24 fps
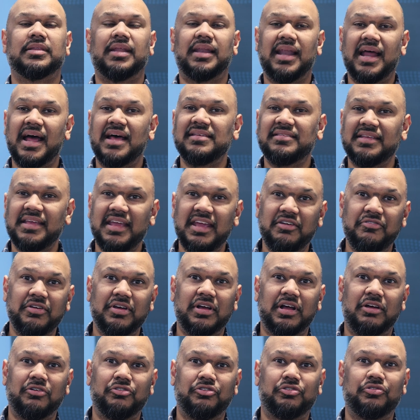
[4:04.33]
The last
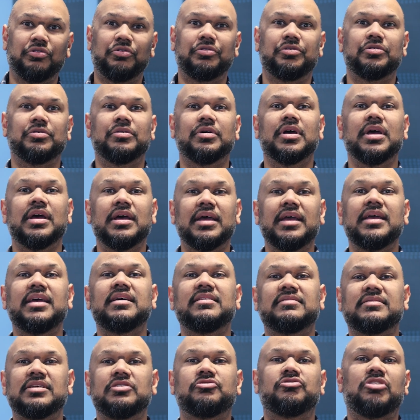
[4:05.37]
area I'll show you
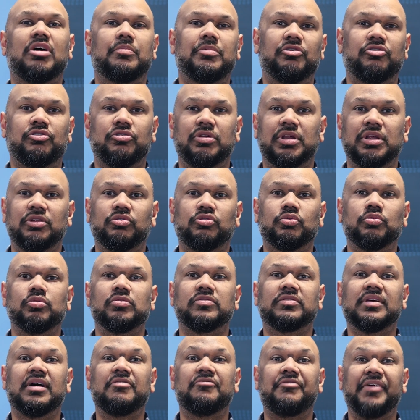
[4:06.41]
is the troubleshooting
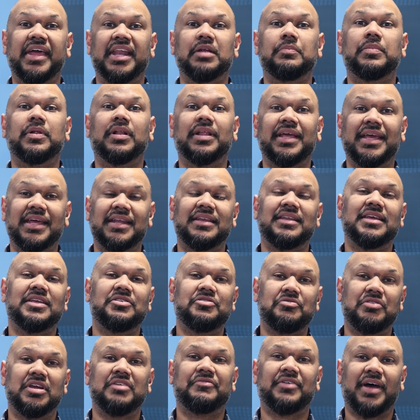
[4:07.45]
tools available in the
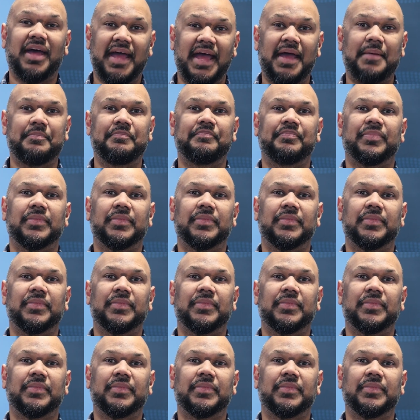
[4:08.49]
Nureva app.